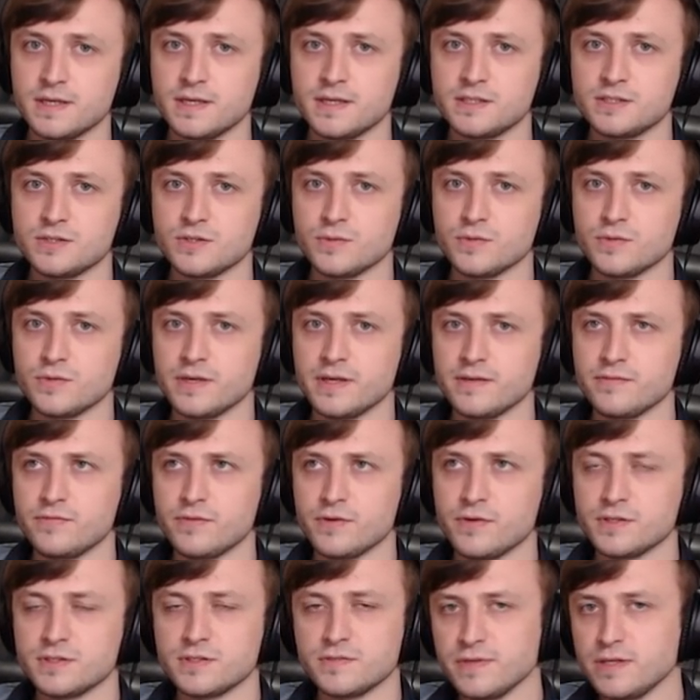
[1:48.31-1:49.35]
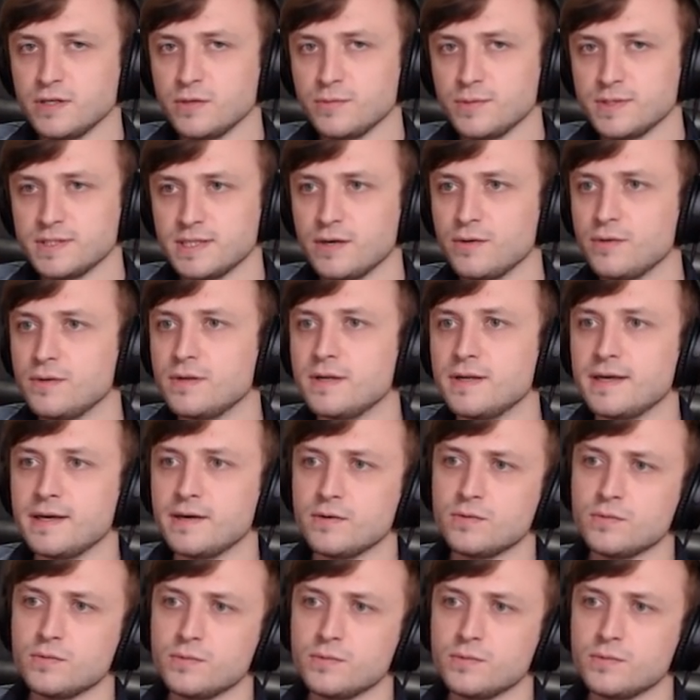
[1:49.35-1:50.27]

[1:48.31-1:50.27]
So their first video is out now,